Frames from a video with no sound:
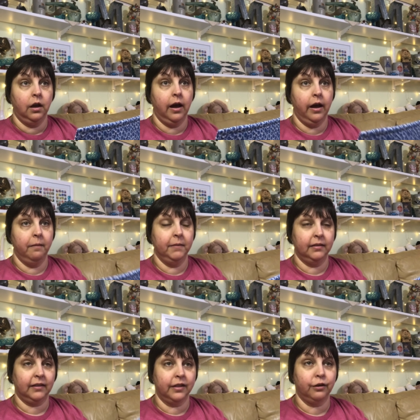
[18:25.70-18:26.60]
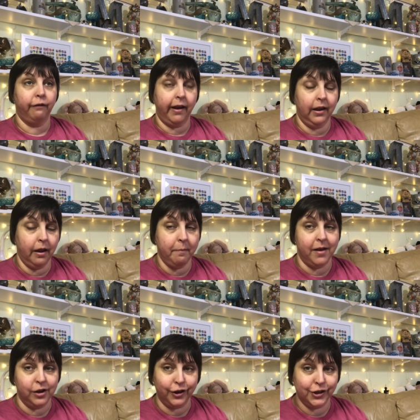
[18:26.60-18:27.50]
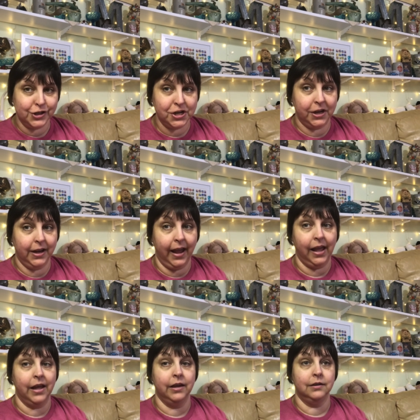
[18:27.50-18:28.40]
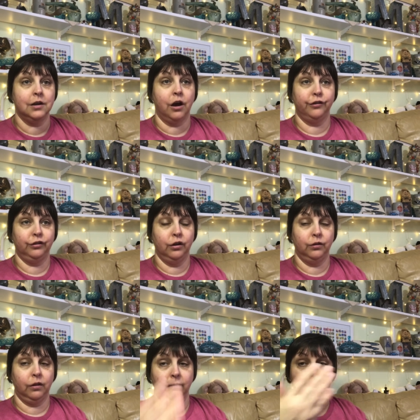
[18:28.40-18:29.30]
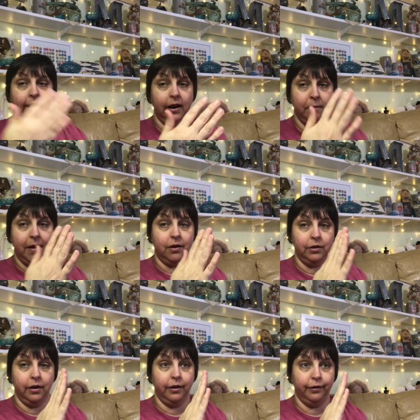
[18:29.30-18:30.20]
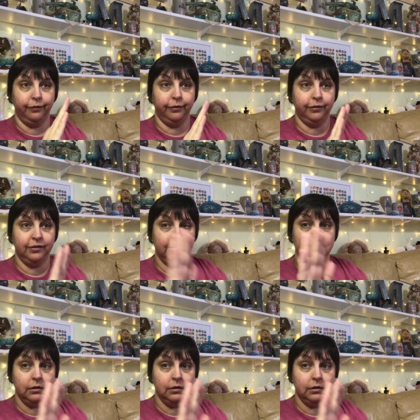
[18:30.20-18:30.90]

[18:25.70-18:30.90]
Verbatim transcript: um, it's got the right amount of cushion and also the right amount of st